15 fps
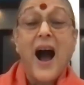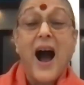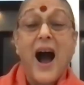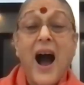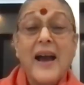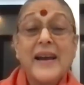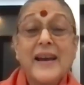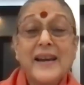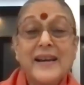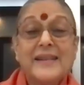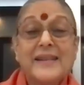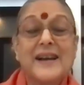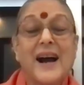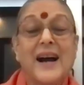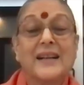I
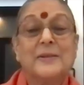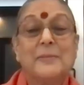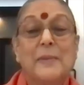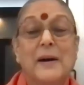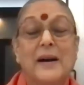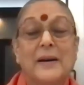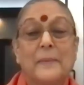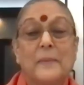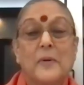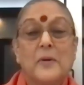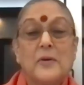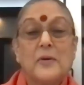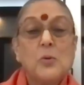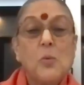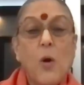is Atma.
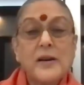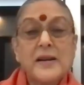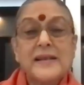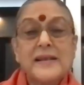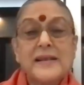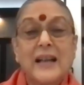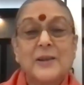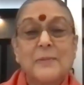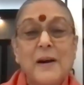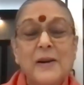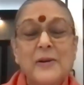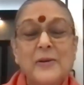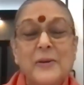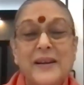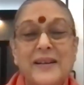So what is
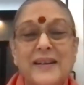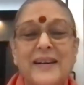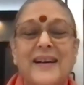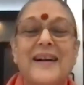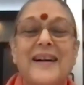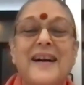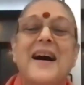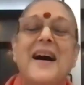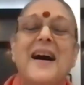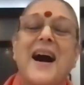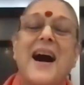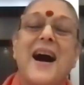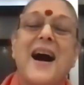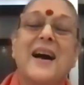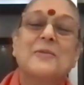Atma doing?
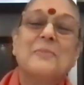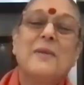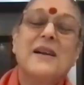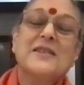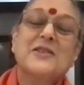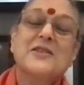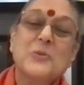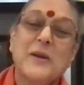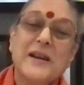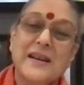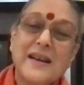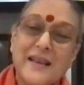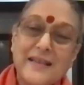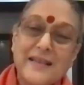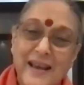Atma is
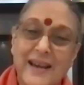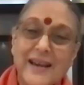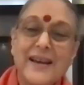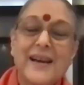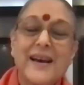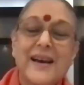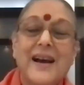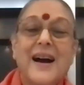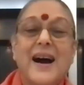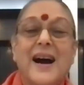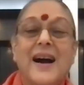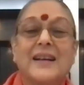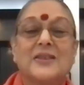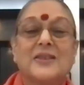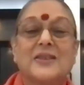doing nothing.
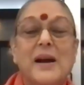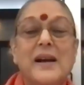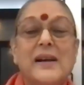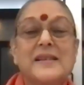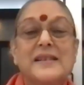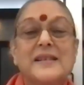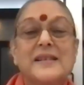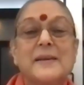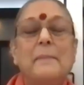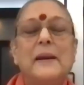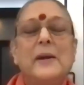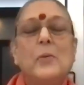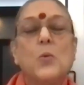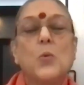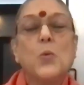Atma is
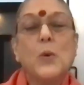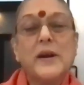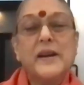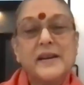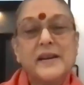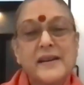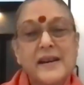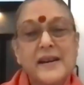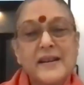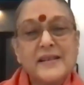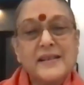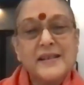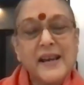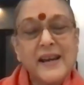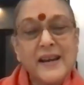simply
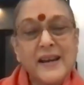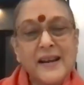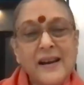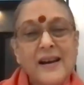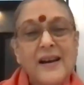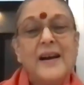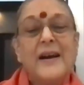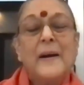witnessing